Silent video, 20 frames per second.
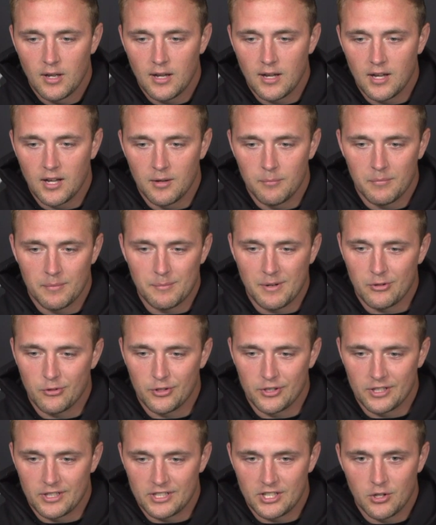I'm not
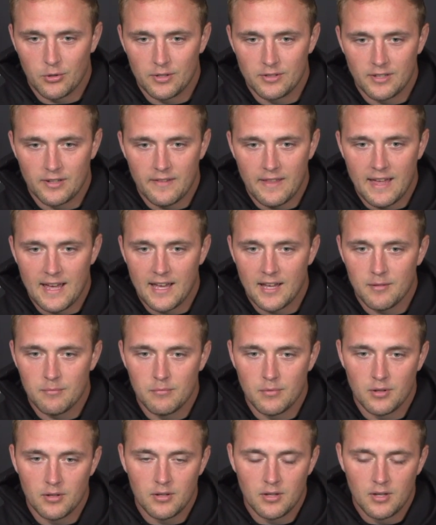really going to go into that,
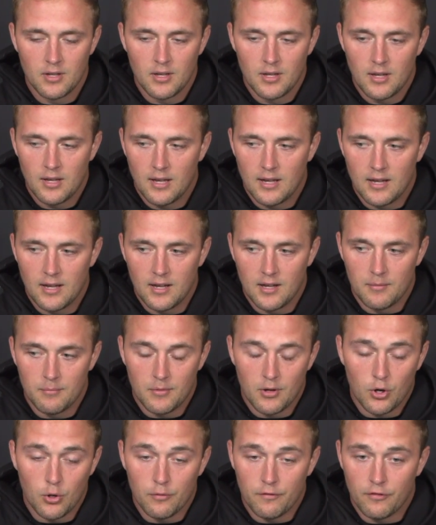but
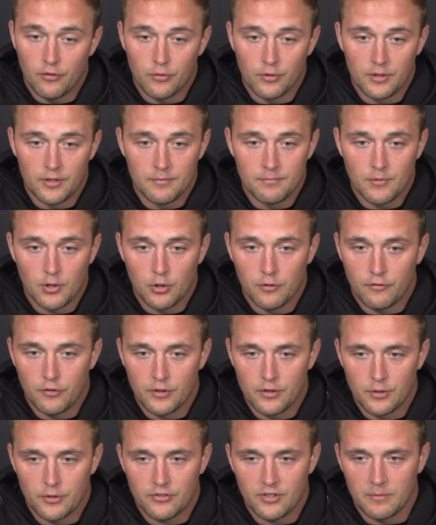hopefully
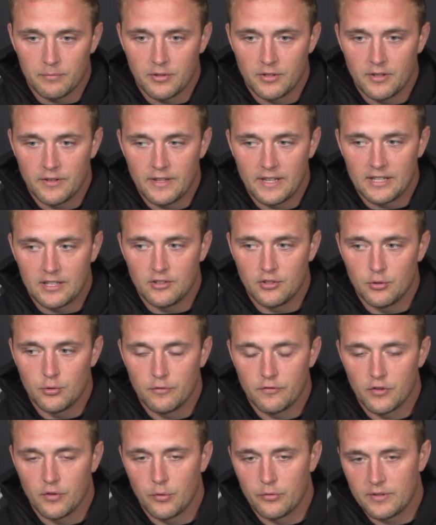there's something that they can do
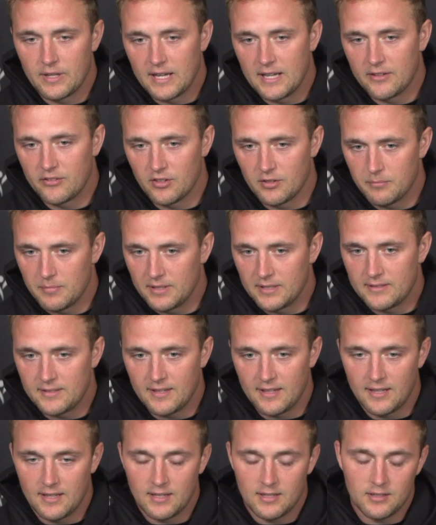for those guys in the Big
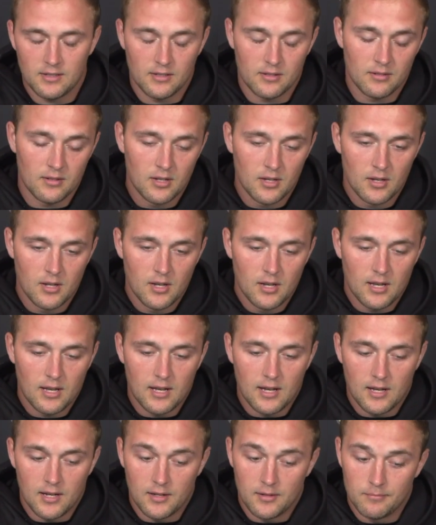Ten,
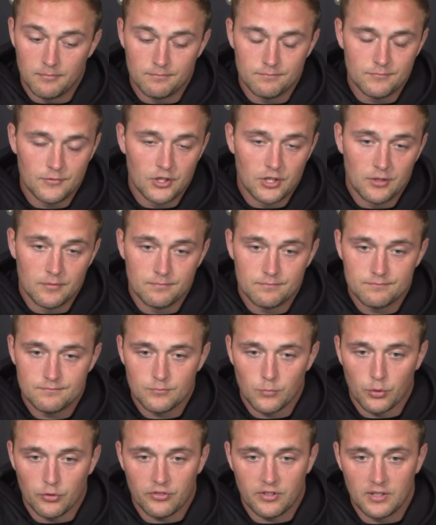and you know,
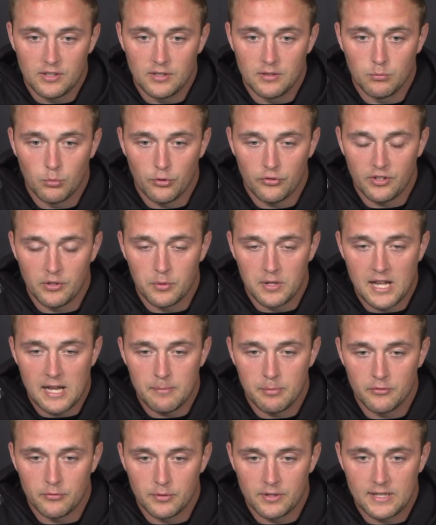we'll see what
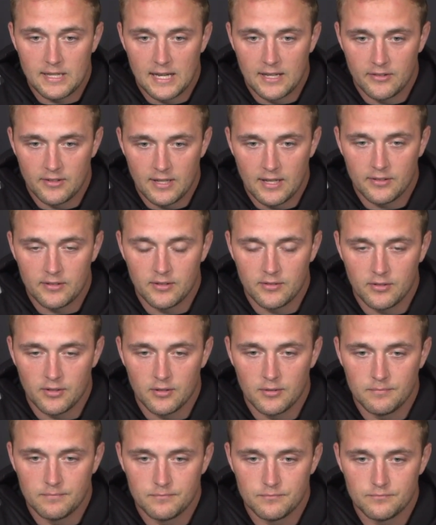happens with the guys in the
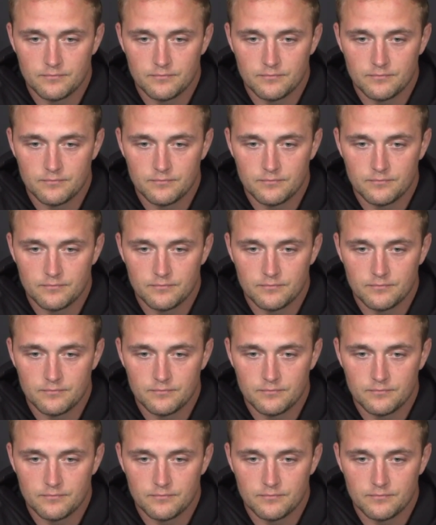SEC.